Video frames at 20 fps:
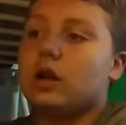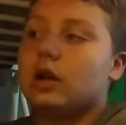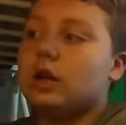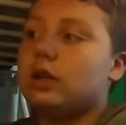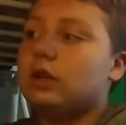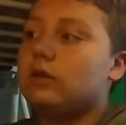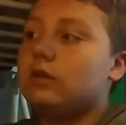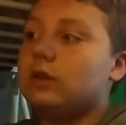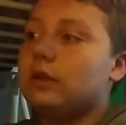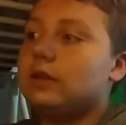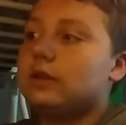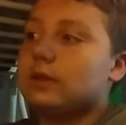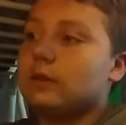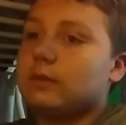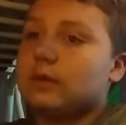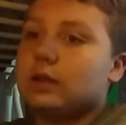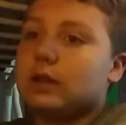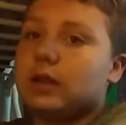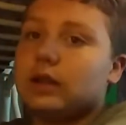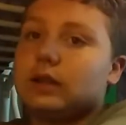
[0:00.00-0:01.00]
You don't need
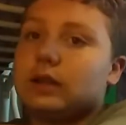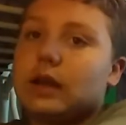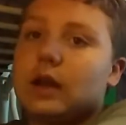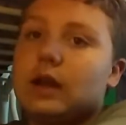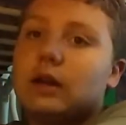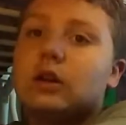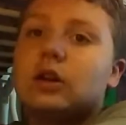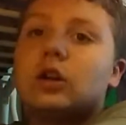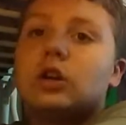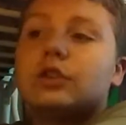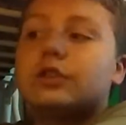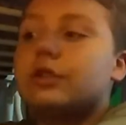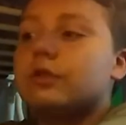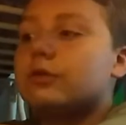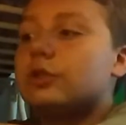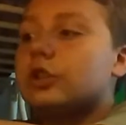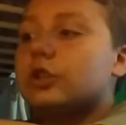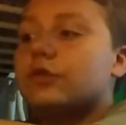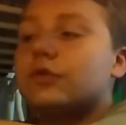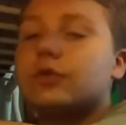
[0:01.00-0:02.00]
something like that. So
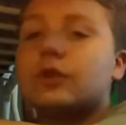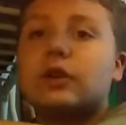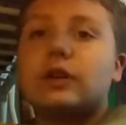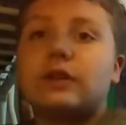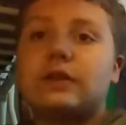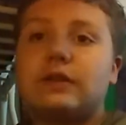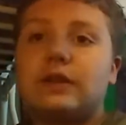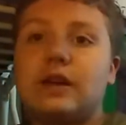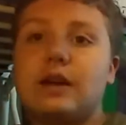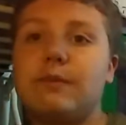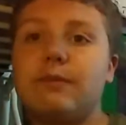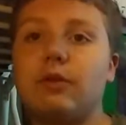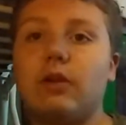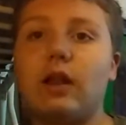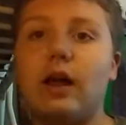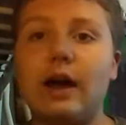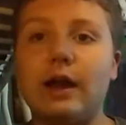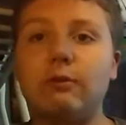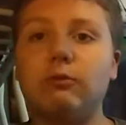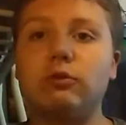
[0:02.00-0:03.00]
just for example,
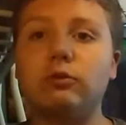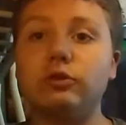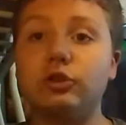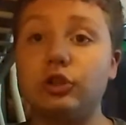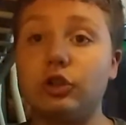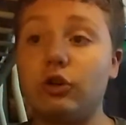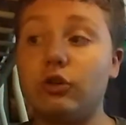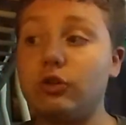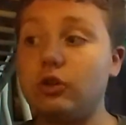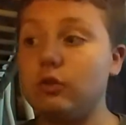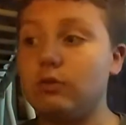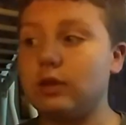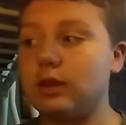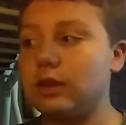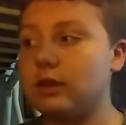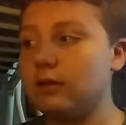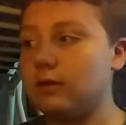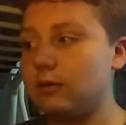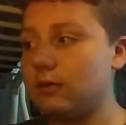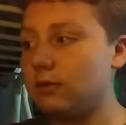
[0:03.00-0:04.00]
I will show you what
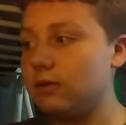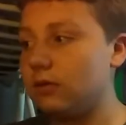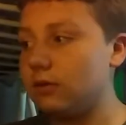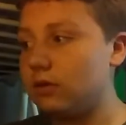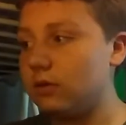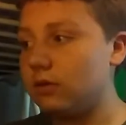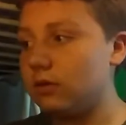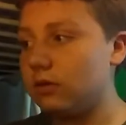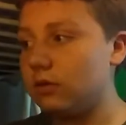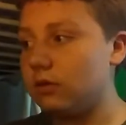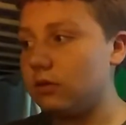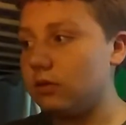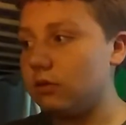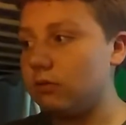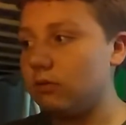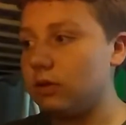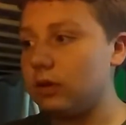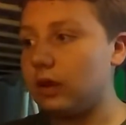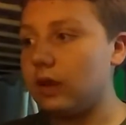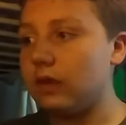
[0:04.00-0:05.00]
the
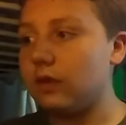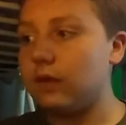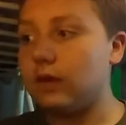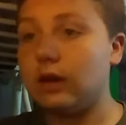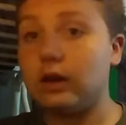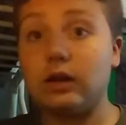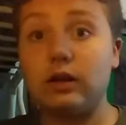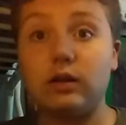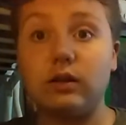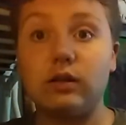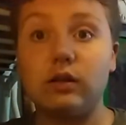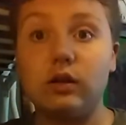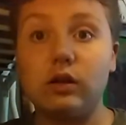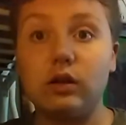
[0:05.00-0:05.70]
thing